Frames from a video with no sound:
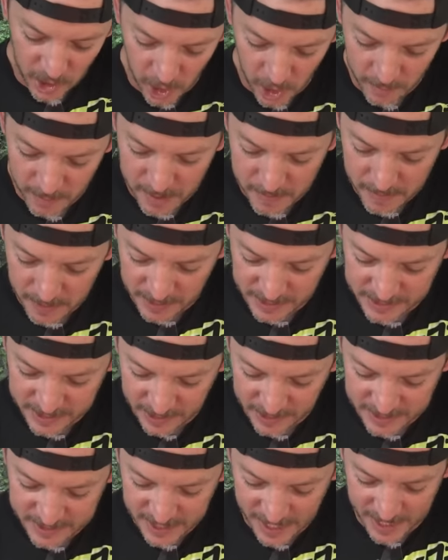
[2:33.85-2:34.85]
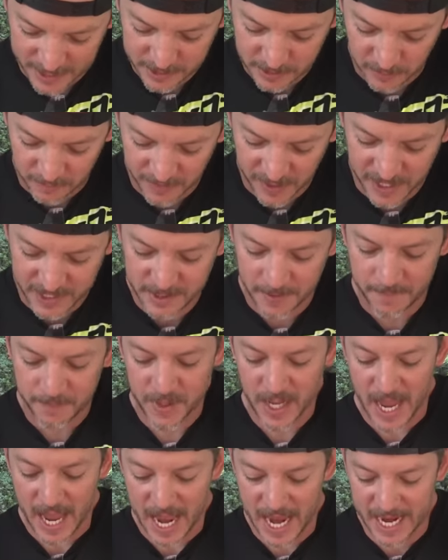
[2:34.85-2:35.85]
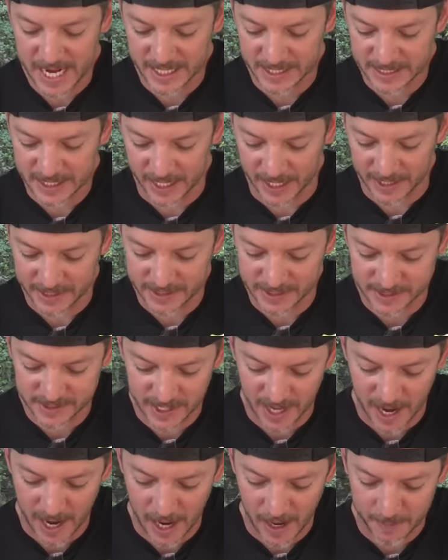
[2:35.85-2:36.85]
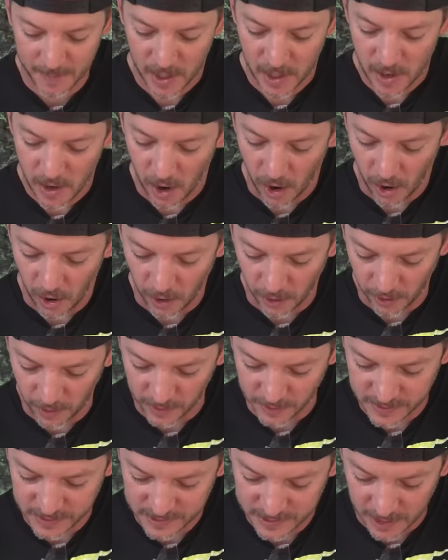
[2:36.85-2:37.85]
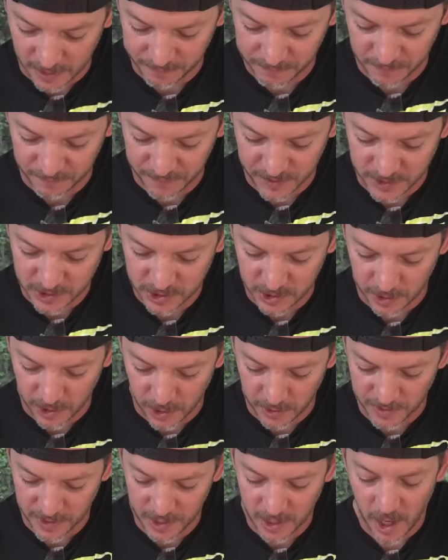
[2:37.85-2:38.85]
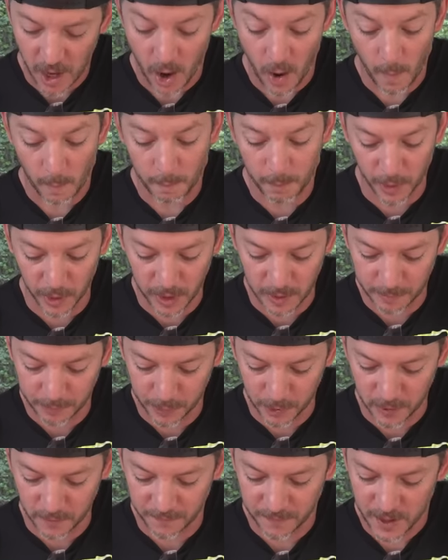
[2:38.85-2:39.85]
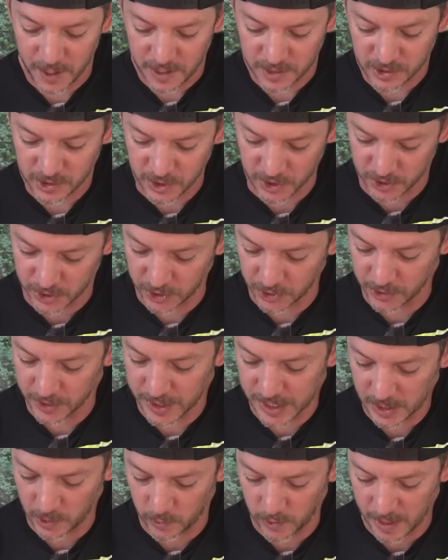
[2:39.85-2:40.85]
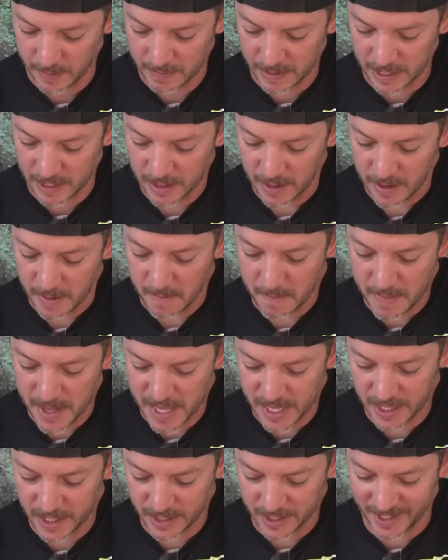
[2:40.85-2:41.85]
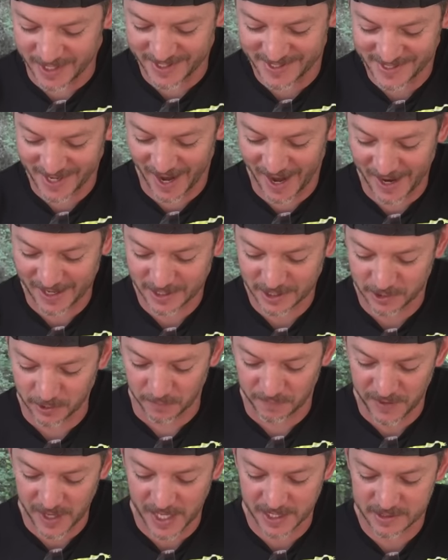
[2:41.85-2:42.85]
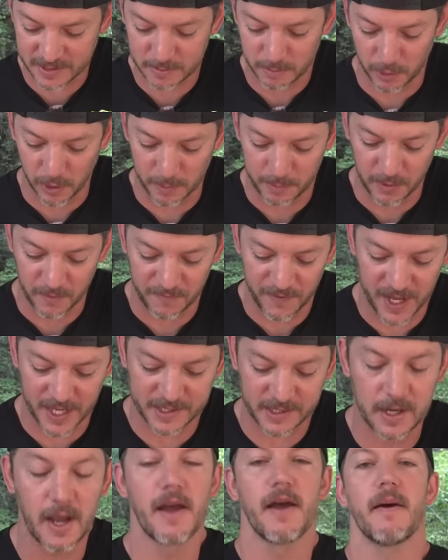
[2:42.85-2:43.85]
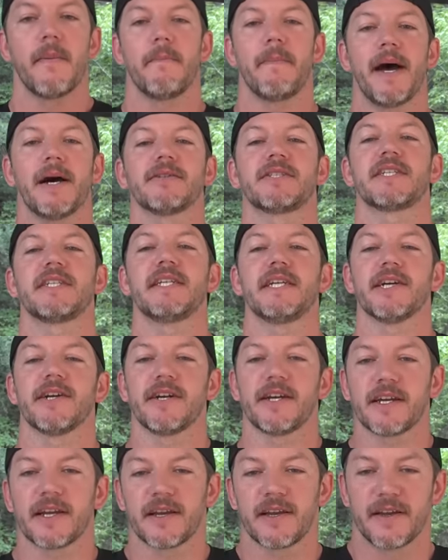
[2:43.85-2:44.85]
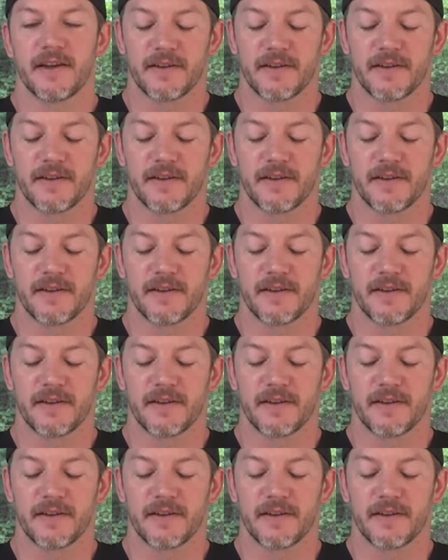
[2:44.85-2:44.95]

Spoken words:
Army military tactical vest, anti-stab, hard self-defense clothing, bulletproof security equipment, men, tactical vest, bulletproof vest, mountaineering